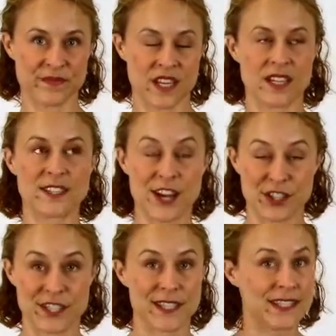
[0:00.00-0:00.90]
It's not
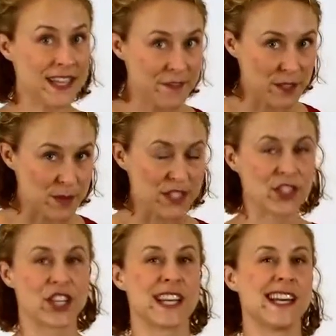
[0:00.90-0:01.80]
just the safest
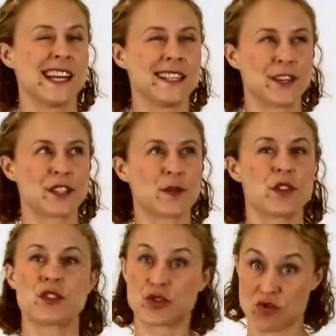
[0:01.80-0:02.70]
position, it's also
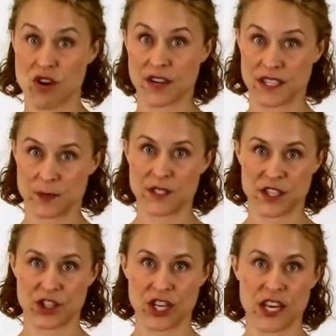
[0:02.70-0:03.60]
the strongest
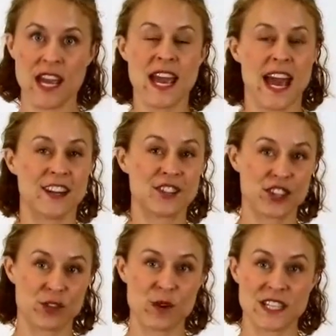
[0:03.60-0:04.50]
position. And it's a
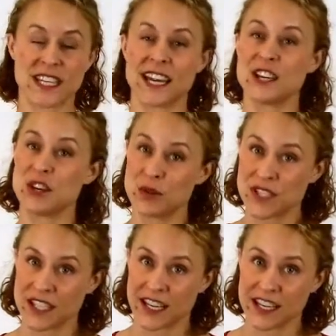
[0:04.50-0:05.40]
good one to get used
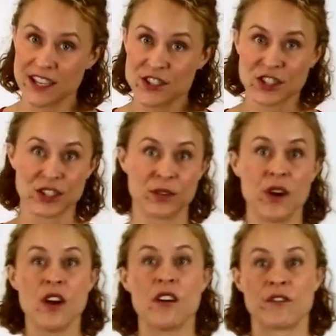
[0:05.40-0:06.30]
to getting
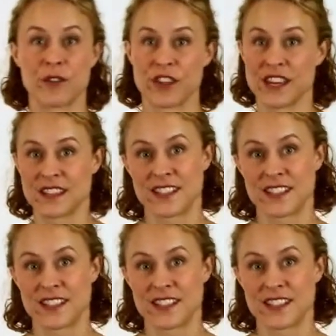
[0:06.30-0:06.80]
into for things